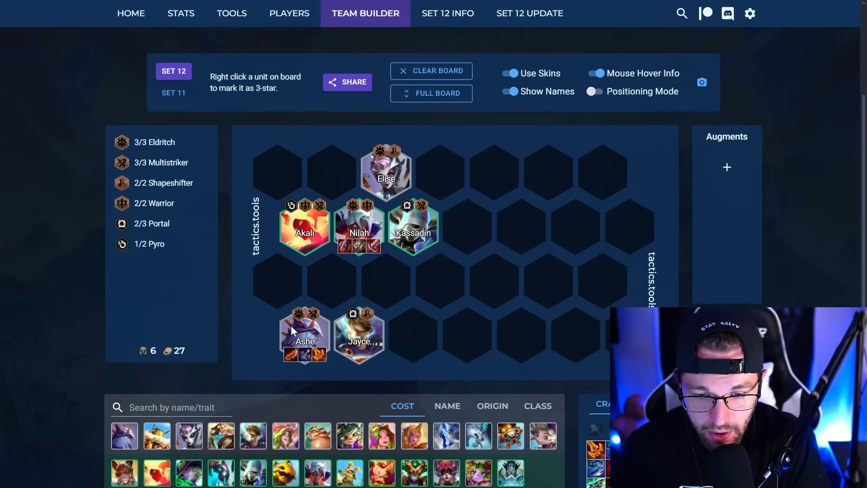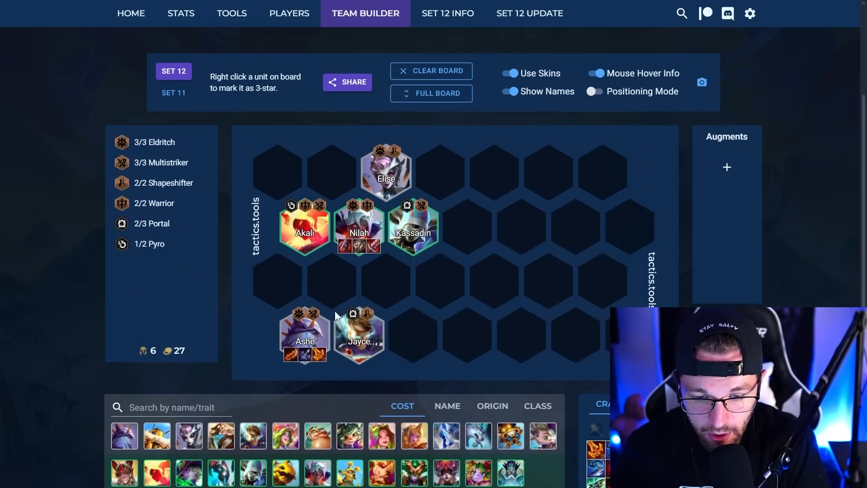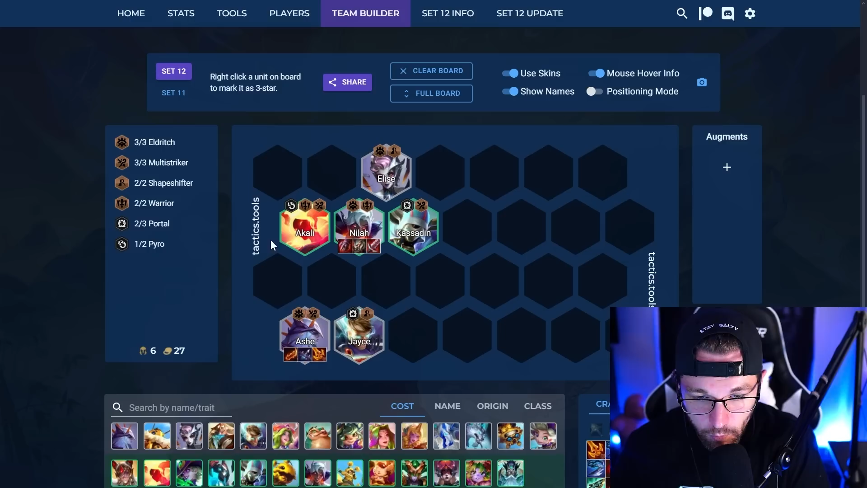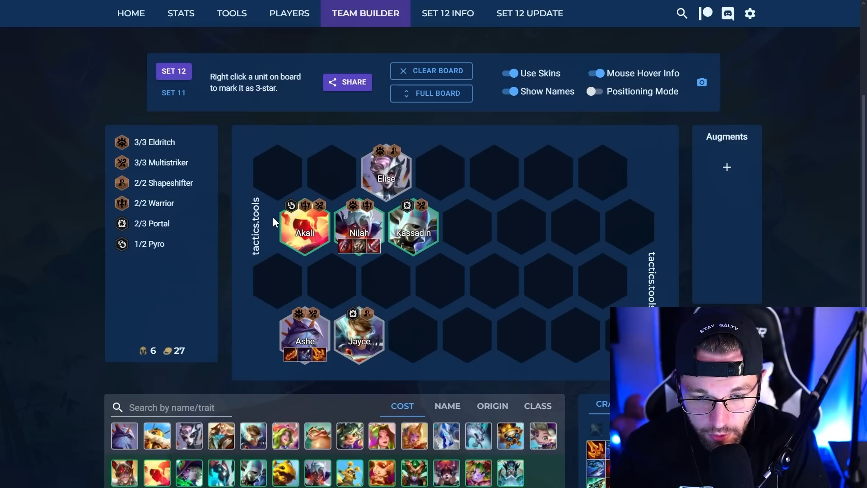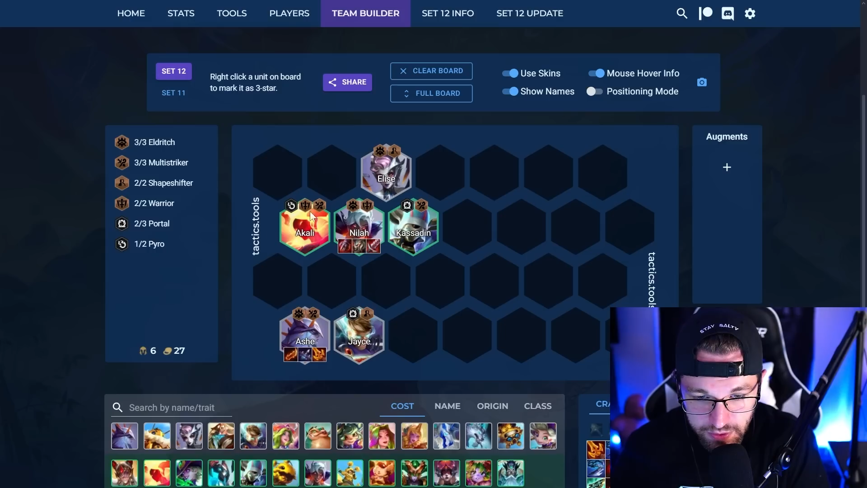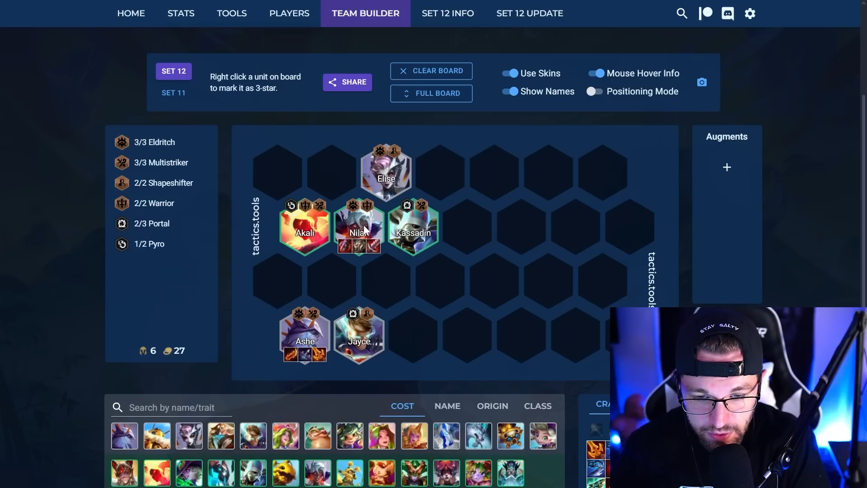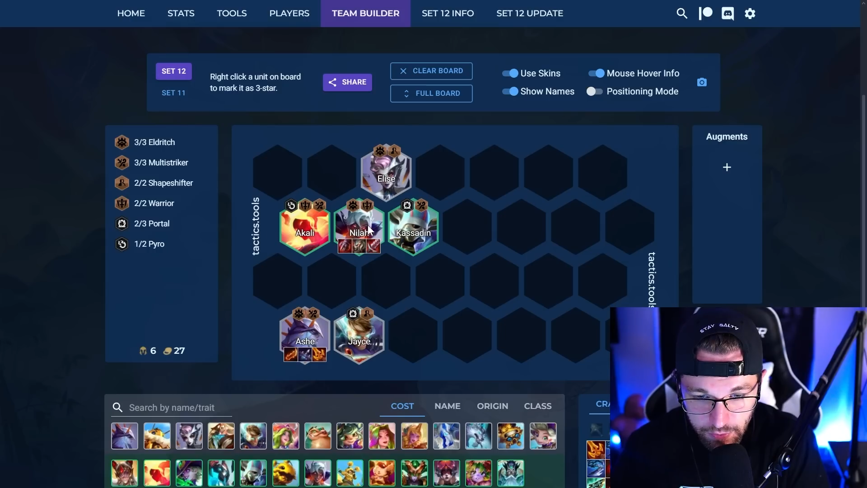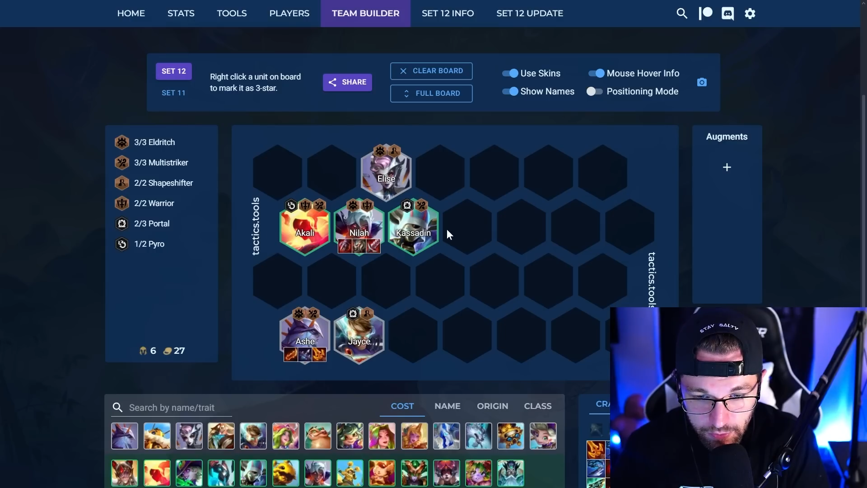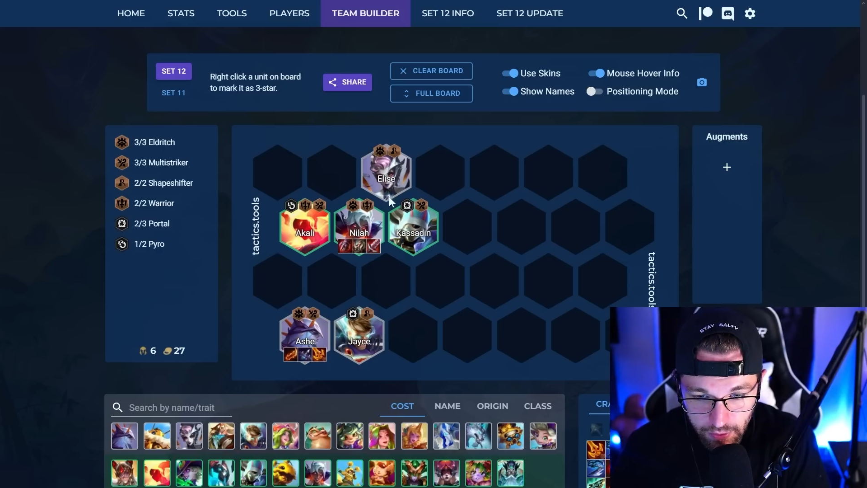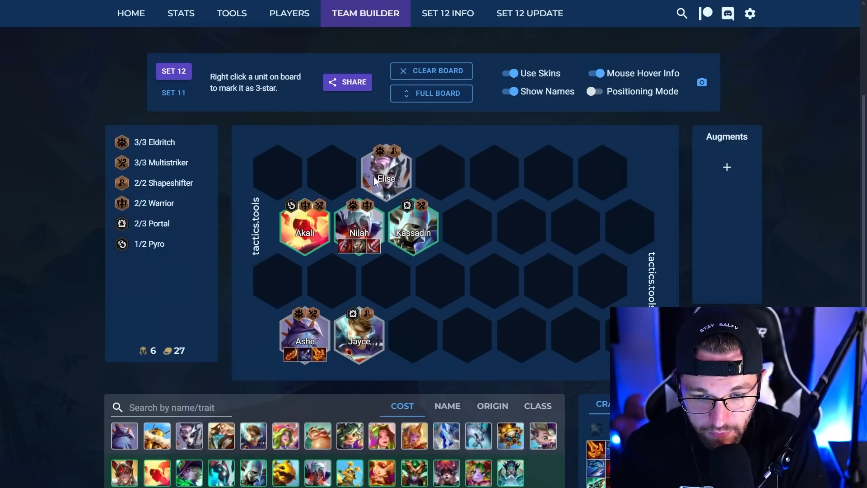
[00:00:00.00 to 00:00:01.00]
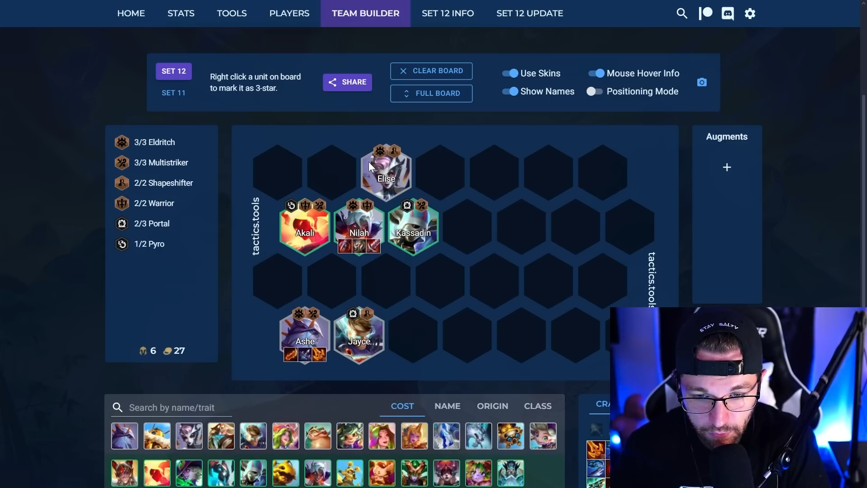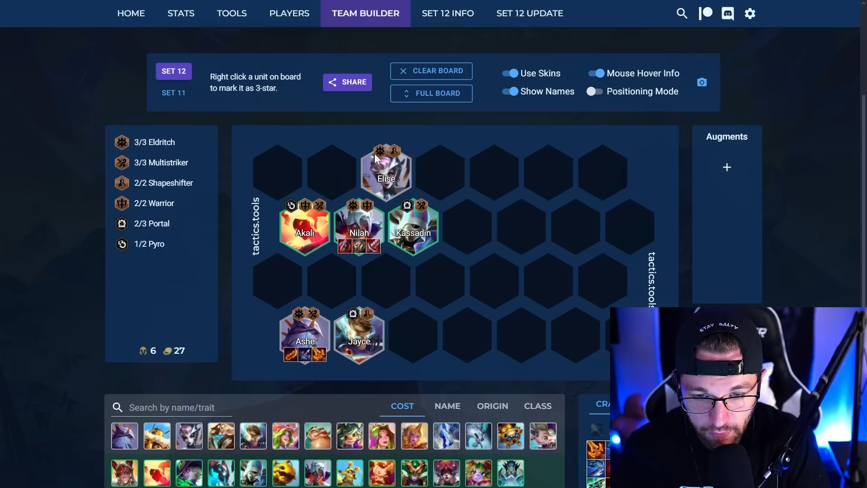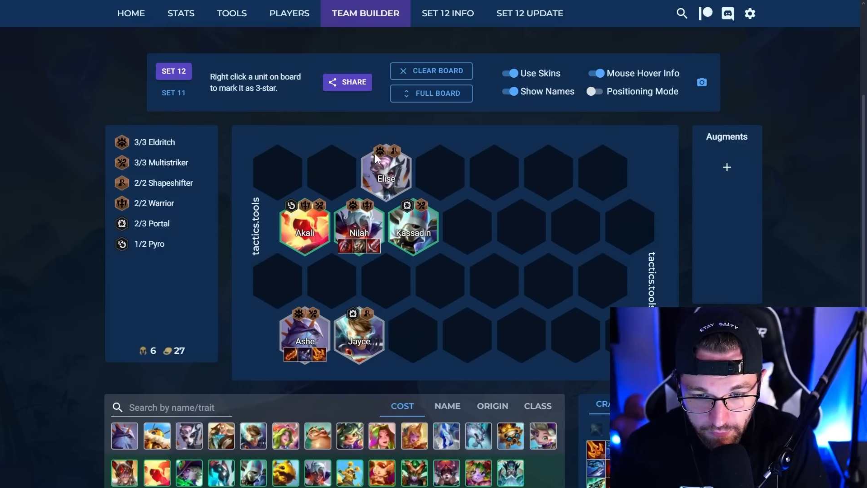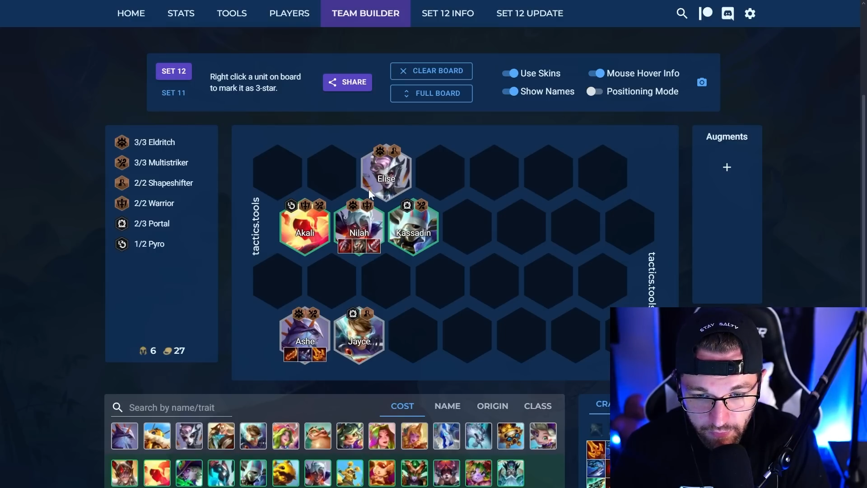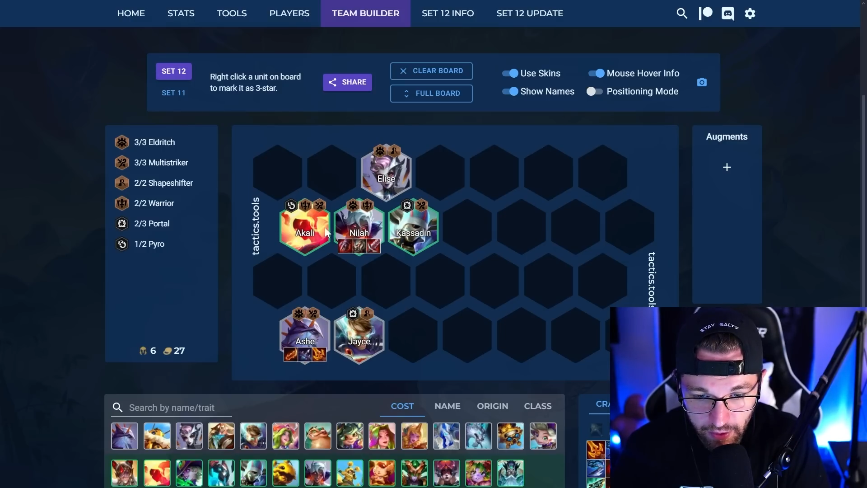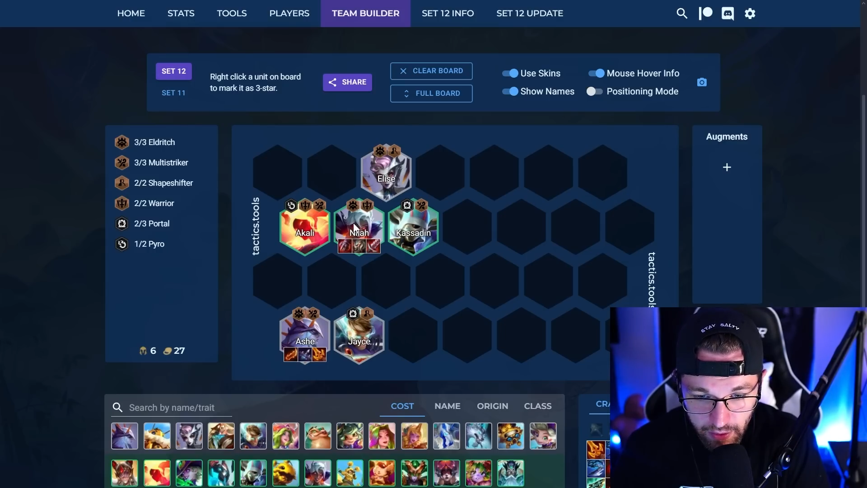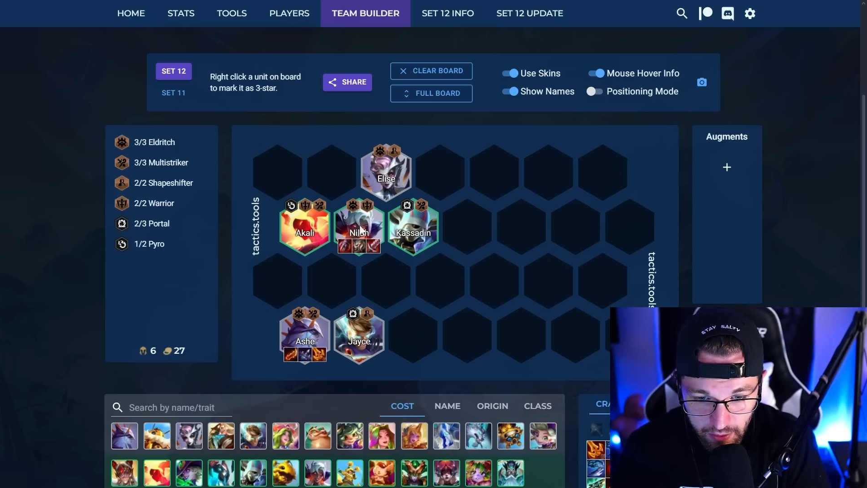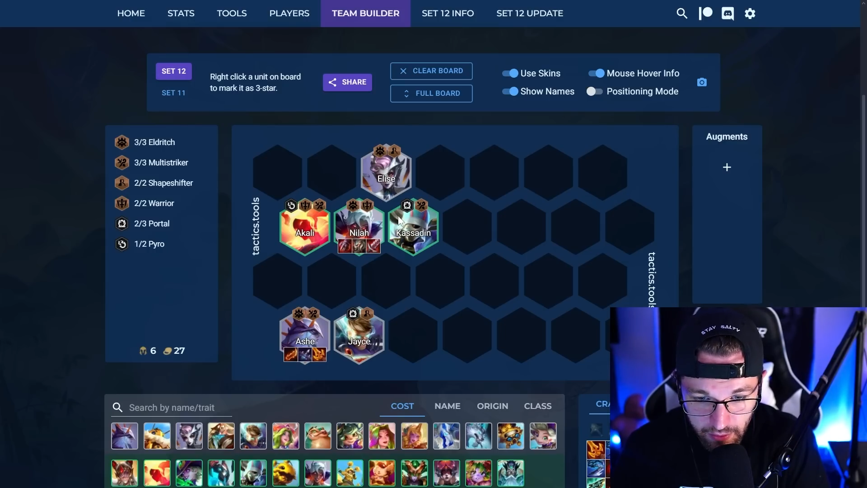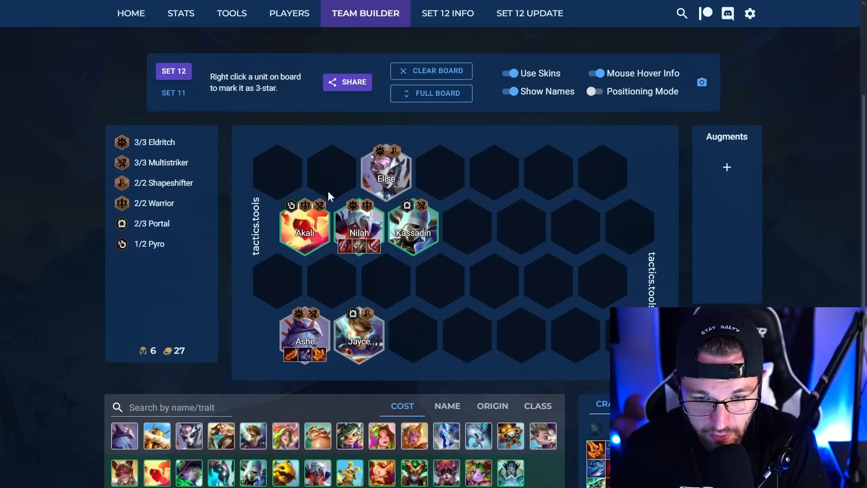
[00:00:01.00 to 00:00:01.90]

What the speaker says: 1, 2, 3, 4, 5,